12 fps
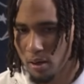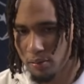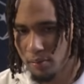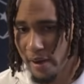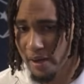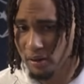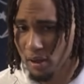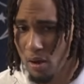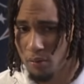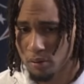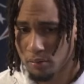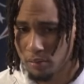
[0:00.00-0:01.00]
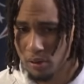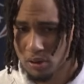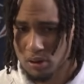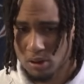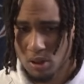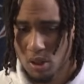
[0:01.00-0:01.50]
the main thing I want to be
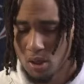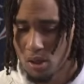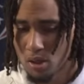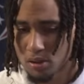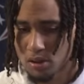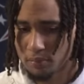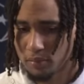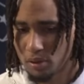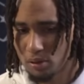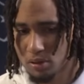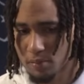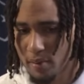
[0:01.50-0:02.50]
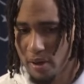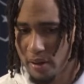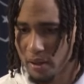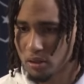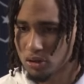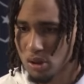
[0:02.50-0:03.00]
is just somebody
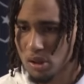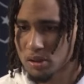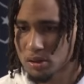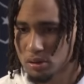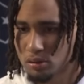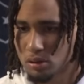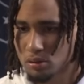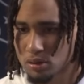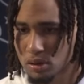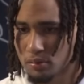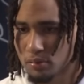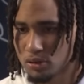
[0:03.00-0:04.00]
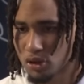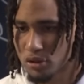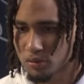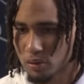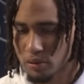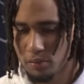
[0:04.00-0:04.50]
they can trust, you know, some
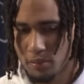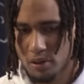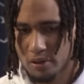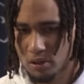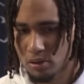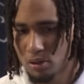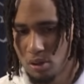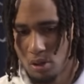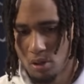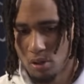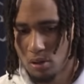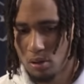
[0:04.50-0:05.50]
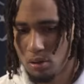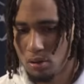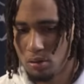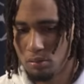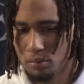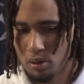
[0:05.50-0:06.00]
trustworthy person,
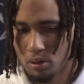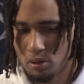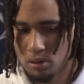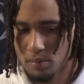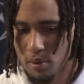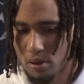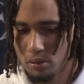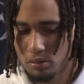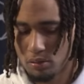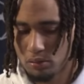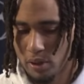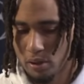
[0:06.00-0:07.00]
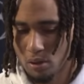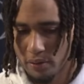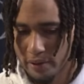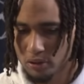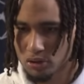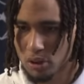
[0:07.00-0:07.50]
and somebody who they know
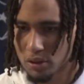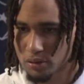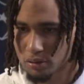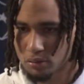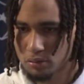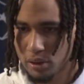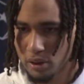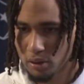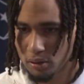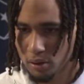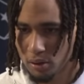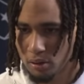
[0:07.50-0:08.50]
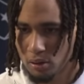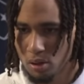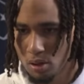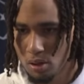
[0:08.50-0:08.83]
they can trust through thick and thin.